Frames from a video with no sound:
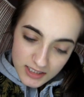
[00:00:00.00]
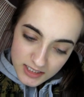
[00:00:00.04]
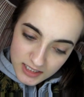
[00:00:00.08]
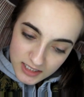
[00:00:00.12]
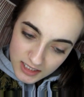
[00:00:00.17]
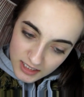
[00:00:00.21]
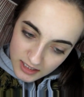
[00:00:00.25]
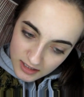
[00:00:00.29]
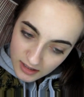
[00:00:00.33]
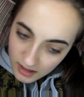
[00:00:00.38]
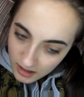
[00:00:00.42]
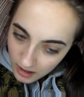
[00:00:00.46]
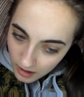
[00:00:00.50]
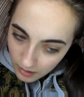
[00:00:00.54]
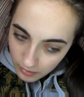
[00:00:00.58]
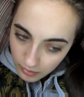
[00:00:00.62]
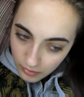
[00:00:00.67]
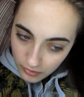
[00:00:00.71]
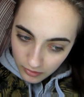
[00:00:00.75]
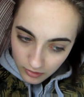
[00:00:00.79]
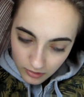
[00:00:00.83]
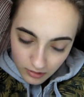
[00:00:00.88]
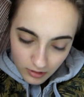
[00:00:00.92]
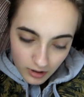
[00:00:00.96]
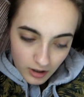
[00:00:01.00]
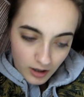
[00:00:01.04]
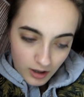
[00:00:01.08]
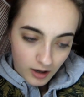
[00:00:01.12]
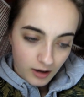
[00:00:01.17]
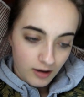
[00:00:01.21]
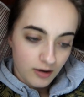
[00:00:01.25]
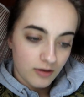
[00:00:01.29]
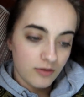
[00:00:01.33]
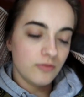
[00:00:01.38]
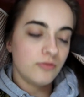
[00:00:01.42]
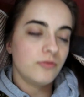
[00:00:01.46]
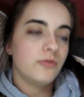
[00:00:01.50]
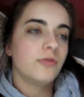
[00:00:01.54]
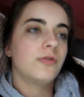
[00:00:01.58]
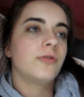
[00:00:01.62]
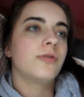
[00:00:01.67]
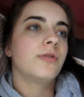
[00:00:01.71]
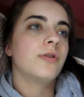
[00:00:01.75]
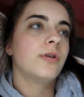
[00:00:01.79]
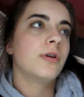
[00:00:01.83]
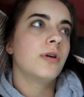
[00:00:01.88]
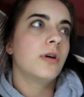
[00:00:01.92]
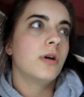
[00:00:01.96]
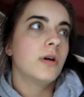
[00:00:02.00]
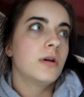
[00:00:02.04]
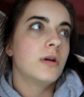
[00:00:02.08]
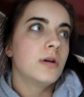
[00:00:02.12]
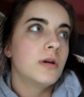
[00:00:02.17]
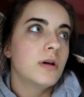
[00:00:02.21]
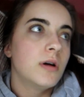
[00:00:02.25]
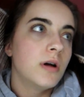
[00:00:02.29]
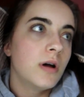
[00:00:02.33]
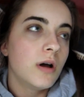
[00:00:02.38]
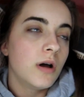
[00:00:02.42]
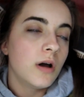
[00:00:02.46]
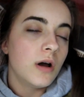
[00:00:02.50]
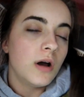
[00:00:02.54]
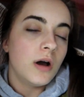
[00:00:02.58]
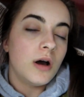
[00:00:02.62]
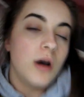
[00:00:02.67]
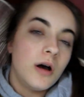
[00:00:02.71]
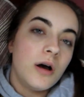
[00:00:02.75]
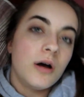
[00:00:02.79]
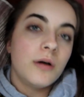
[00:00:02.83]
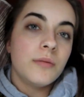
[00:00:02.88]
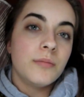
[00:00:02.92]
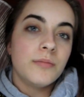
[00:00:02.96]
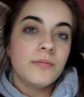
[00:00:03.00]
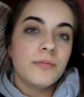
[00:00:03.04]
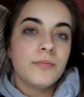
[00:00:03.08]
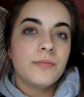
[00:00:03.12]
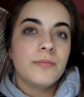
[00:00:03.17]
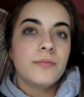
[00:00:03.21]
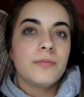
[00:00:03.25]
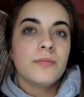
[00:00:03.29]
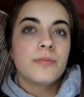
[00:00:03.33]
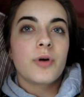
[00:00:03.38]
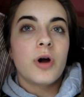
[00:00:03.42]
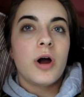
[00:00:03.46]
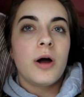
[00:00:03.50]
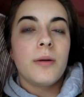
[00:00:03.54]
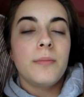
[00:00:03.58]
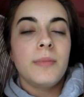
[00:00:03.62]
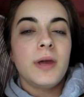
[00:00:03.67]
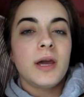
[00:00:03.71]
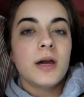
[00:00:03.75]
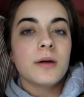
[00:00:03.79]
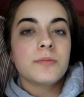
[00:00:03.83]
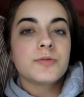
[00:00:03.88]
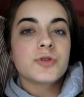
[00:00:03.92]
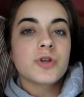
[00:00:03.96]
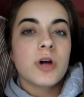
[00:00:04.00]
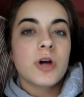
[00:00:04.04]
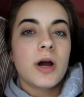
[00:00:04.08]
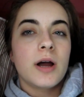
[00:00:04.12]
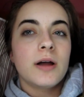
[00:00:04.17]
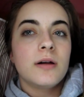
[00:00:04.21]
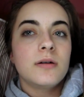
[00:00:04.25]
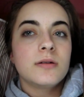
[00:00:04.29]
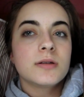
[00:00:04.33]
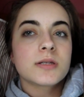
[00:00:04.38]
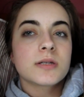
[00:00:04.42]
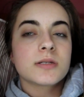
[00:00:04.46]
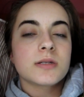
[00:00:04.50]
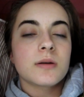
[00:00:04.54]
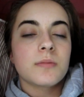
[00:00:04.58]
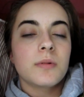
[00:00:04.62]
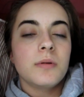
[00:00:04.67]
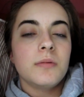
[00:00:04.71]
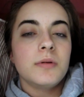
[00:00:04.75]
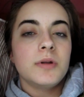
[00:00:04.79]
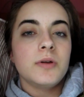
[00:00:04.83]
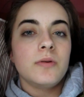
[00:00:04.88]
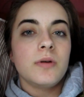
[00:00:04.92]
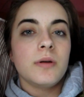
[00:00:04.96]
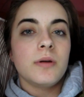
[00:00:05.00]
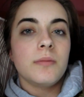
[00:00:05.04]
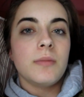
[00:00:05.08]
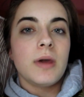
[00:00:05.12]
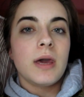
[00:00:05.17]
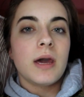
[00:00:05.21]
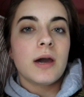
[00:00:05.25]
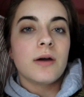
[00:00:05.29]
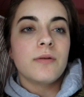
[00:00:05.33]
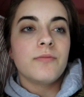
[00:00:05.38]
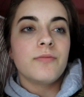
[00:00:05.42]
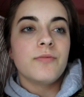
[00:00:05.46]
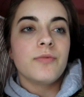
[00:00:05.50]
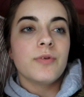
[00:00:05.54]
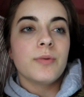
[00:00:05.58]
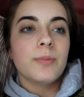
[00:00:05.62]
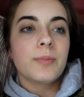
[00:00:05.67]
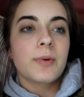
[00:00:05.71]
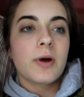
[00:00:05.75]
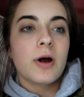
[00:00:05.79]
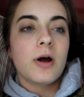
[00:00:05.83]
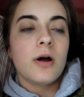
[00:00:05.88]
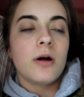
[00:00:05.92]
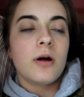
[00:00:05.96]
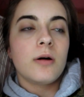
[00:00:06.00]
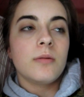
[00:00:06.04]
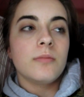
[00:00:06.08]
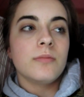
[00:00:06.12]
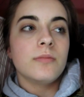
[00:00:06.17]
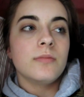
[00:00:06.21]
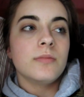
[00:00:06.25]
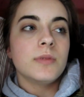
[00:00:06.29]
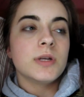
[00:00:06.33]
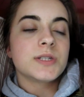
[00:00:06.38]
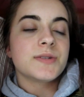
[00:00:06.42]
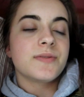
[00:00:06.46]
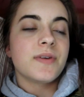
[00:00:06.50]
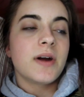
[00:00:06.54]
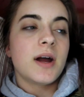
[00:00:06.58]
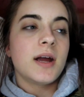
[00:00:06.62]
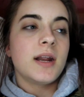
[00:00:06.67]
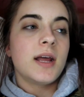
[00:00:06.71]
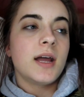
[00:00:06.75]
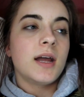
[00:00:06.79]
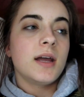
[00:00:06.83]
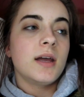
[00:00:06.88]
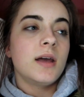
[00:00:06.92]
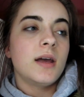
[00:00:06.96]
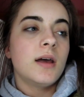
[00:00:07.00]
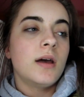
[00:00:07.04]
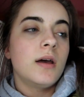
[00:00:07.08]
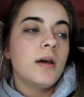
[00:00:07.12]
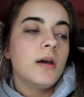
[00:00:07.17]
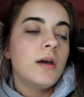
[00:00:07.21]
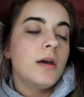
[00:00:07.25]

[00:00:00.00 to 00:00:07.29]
I did a couple of um, prom makeup trials, because I'm going to be doing makeup for prom this Friday.